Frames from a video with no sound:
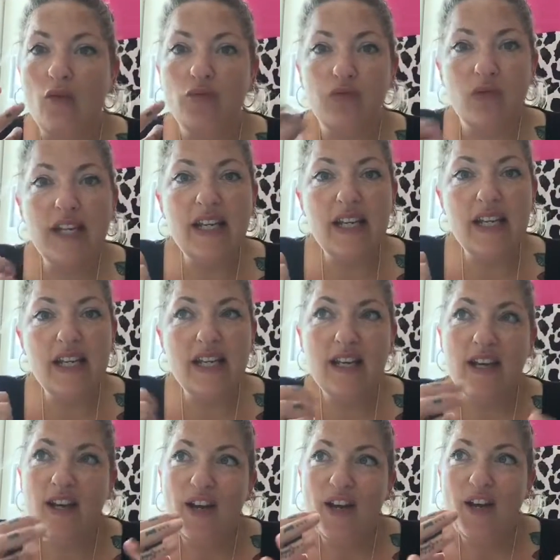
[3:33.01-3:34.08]

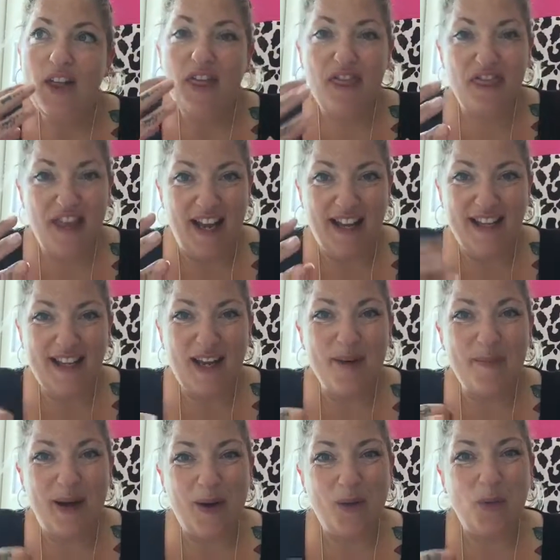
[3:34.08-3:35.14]
rethink
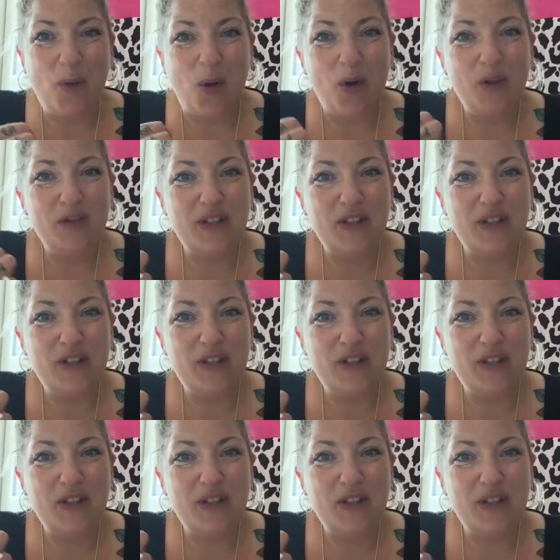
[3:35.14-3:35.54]
about what